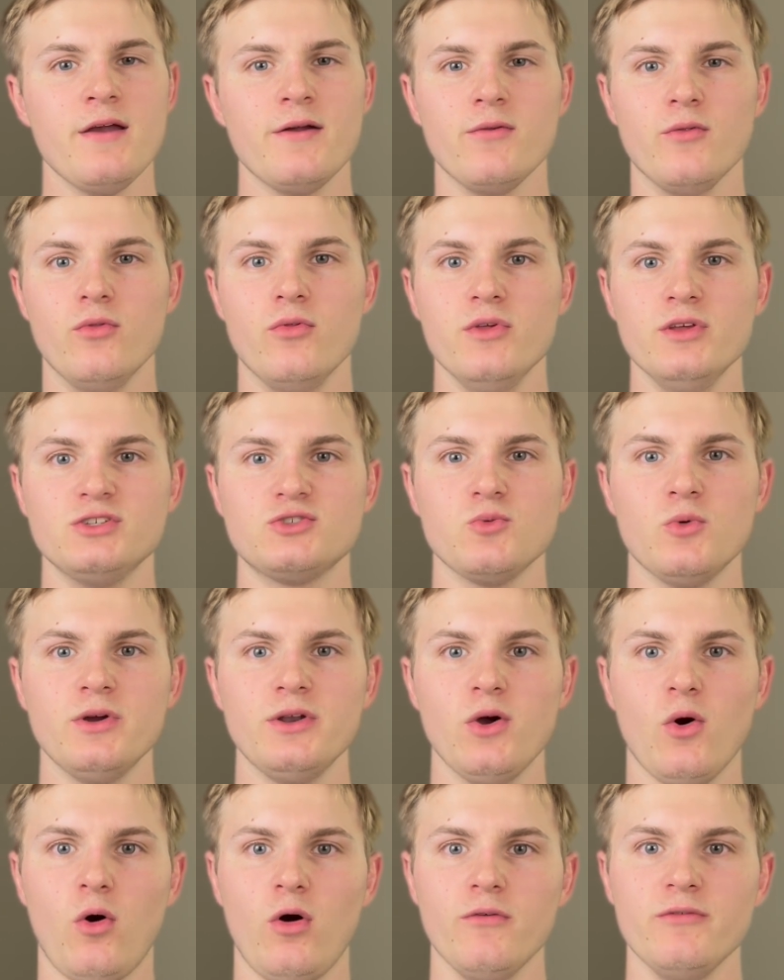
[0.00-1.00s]
This
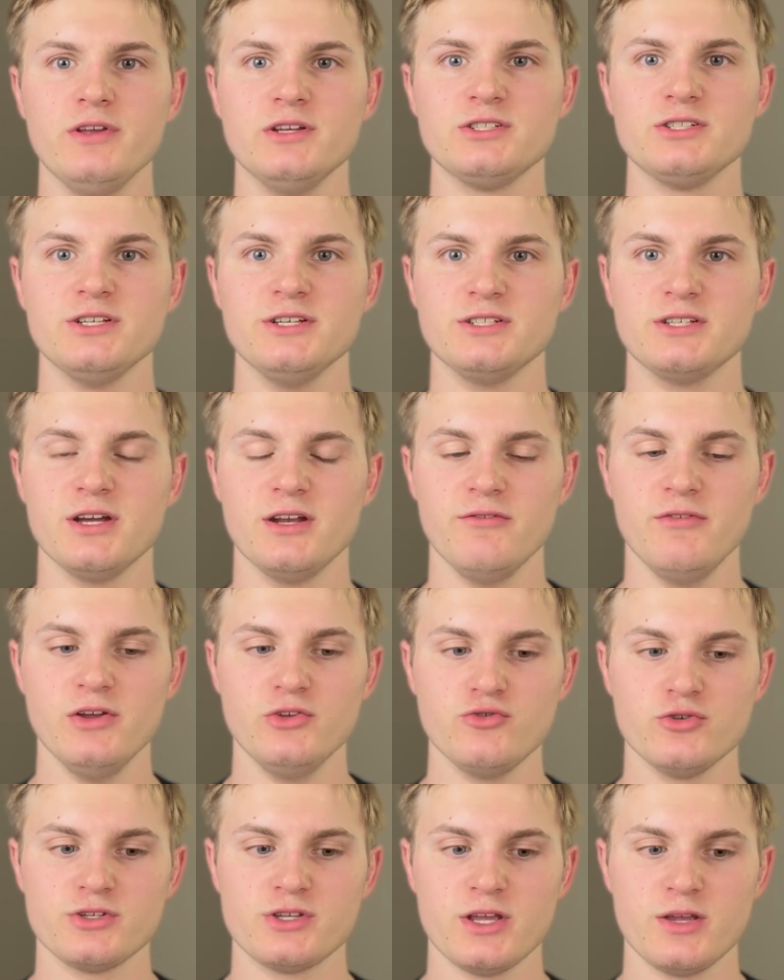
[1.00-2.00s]
one obviously is kind of
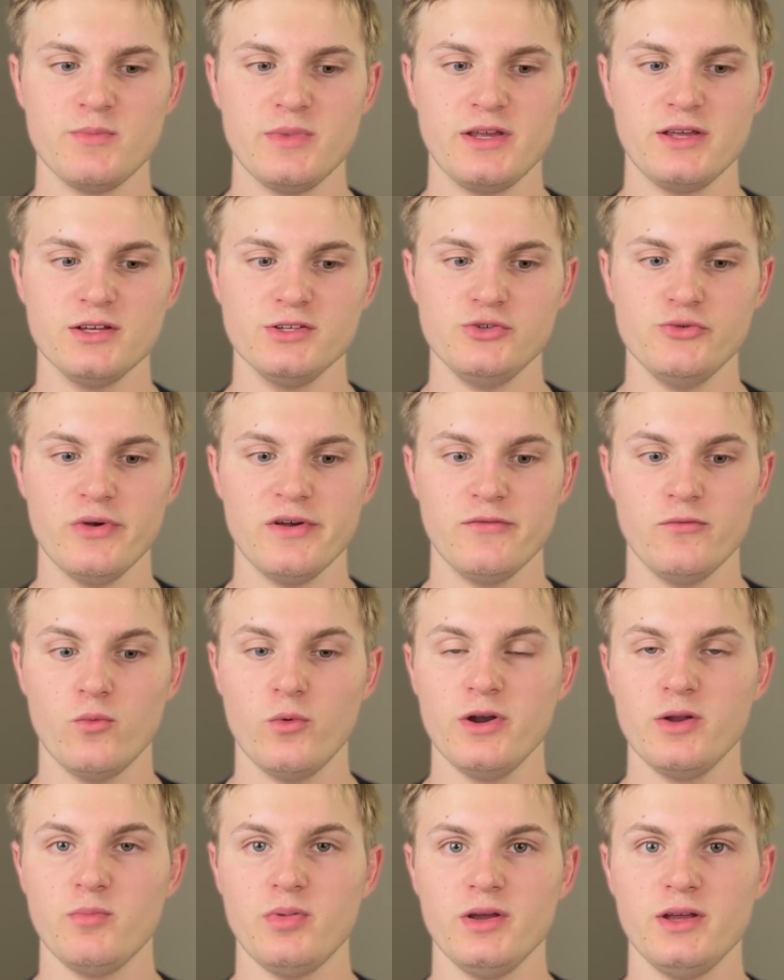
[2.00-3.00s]
interesting because you have
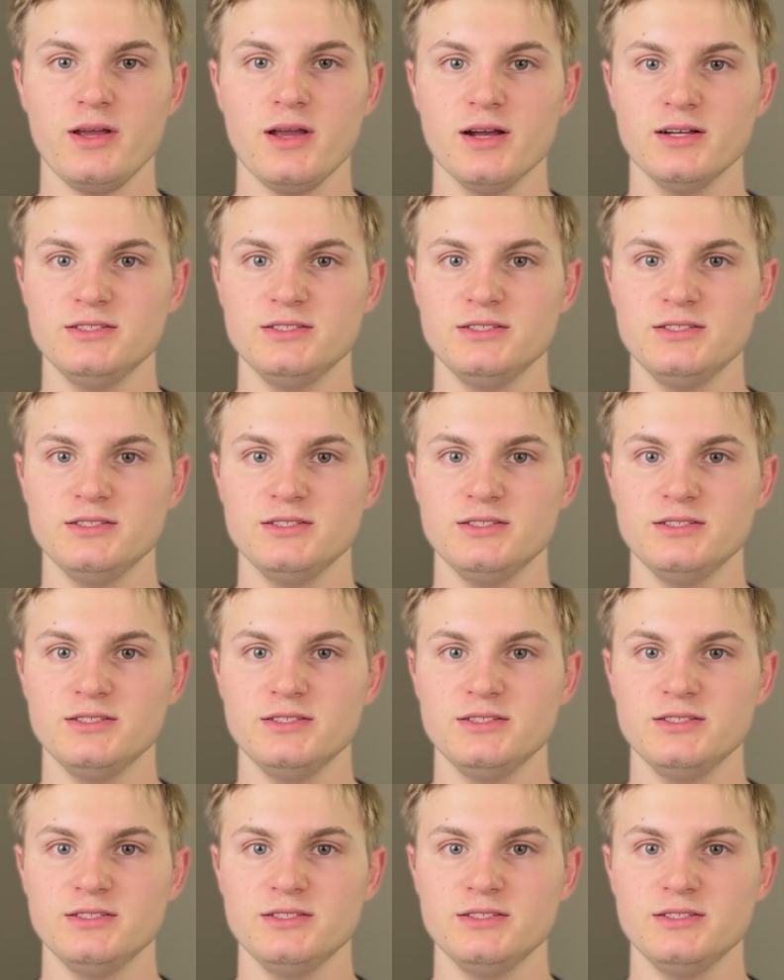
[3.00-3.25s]
Winnipeg,